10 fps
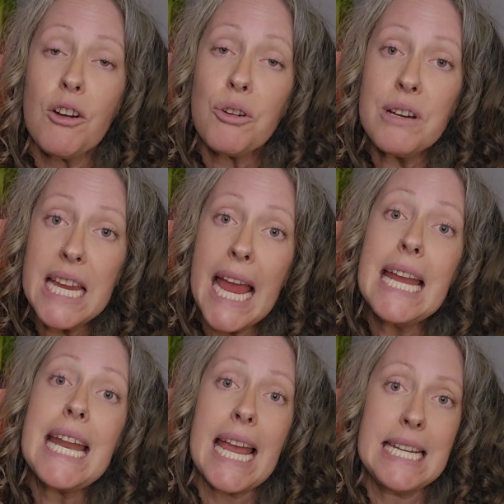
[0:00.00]

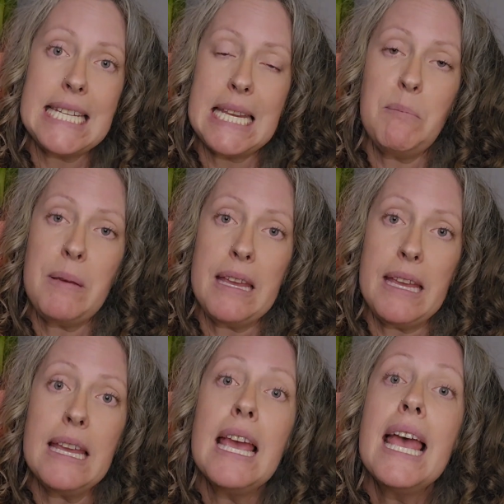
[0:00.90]
create
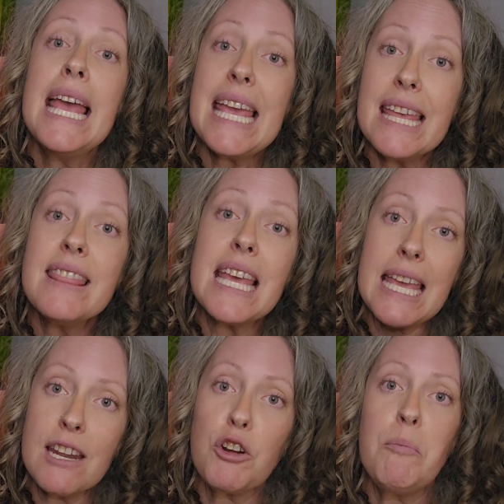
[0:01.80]
ATP in the
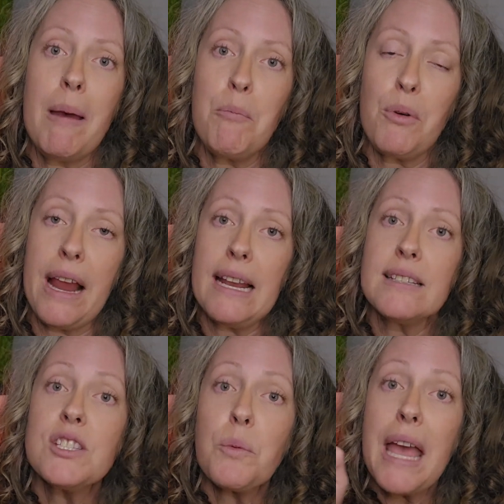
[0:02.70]
inner membrane.
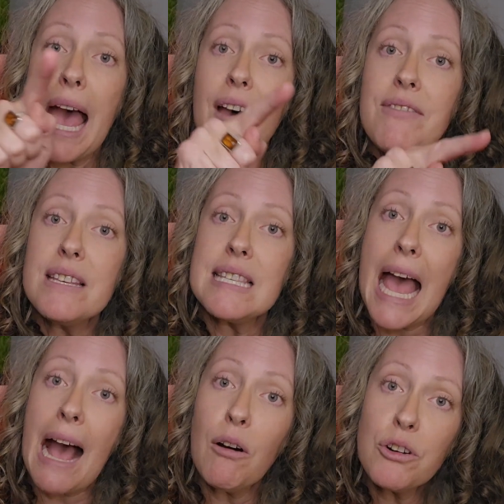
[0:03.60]
So we have this
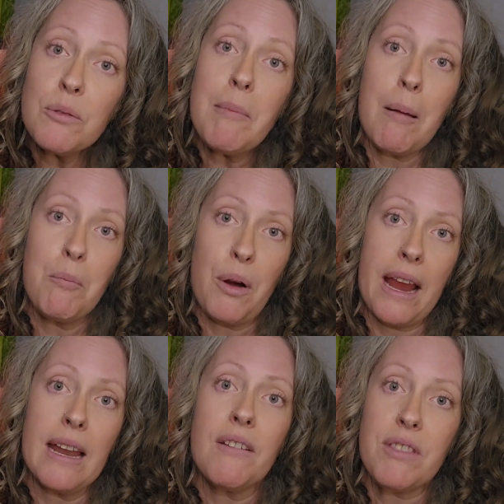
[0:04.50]
outer
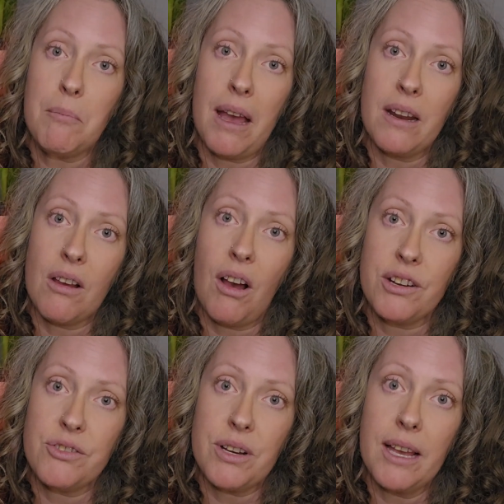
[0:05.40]
membrane of the
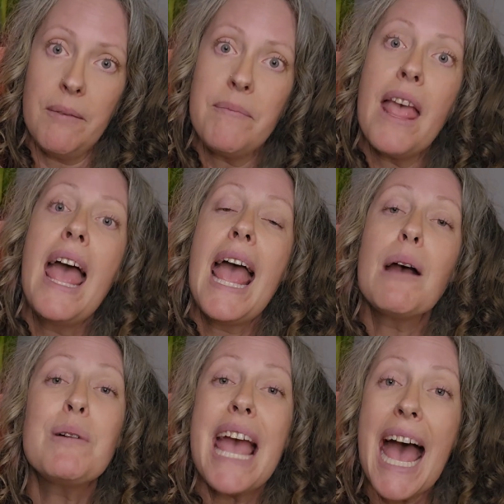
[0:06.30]
mitochondria,
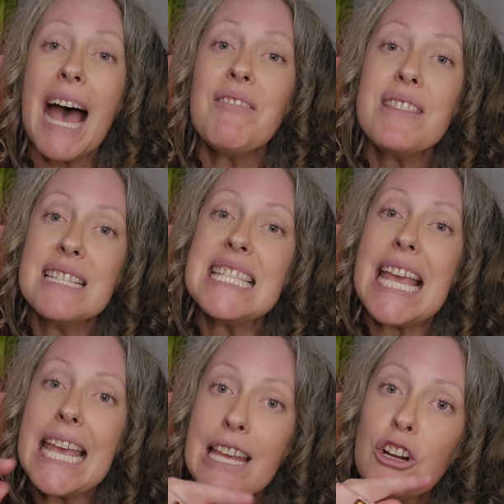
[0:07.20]
and we have this
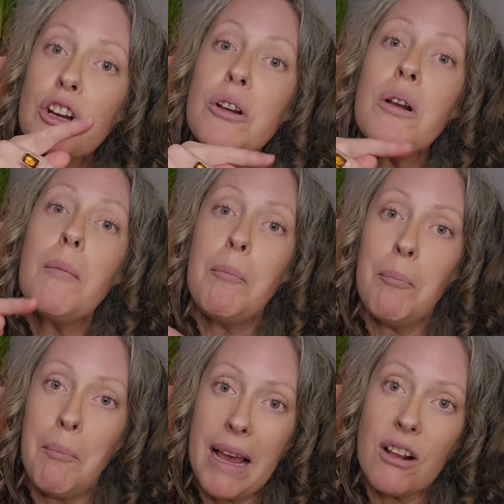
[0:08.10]
inner
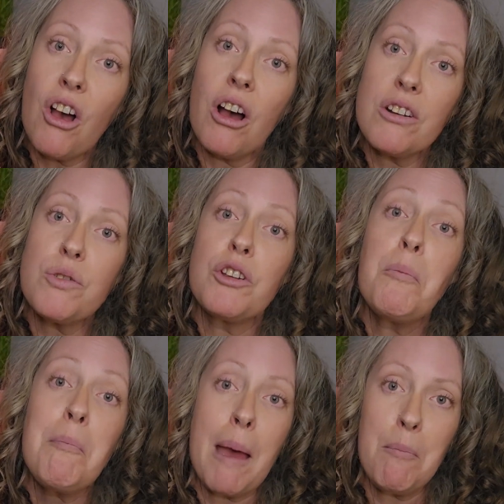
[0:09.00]

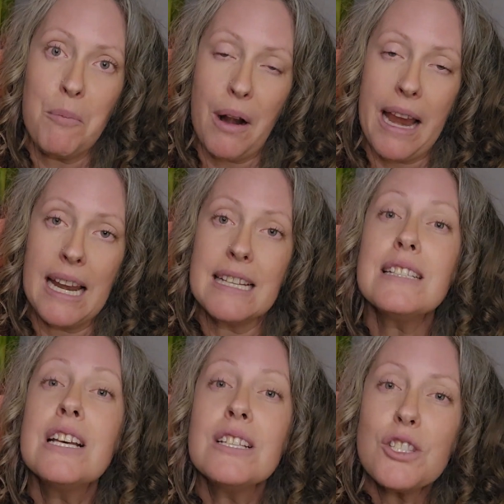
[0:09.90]
mitochondrial membrane.
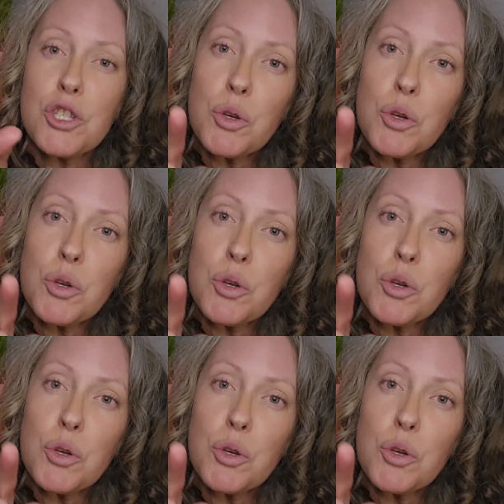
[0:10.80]
It's